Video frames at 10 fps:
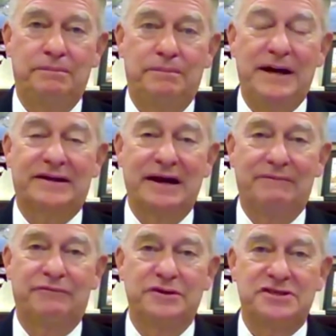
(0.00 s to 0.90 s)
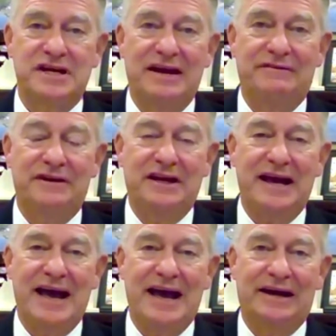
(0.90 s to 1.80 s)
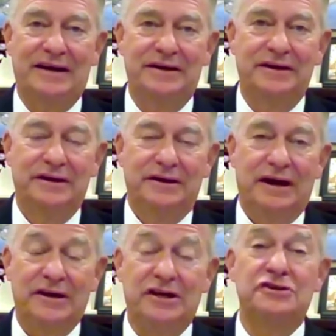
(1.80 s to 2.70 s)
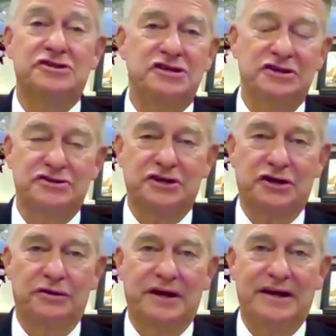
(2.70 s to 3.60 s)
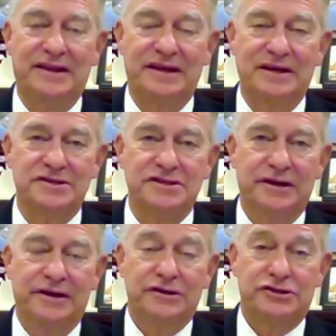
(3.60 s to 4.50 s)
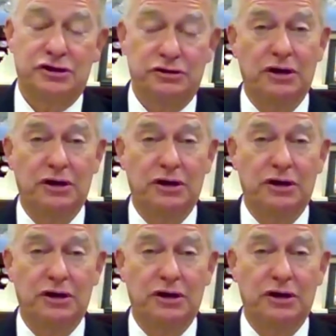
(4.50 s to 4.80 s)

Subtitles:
we picked up from the state of Indiana years and years ago. They did this.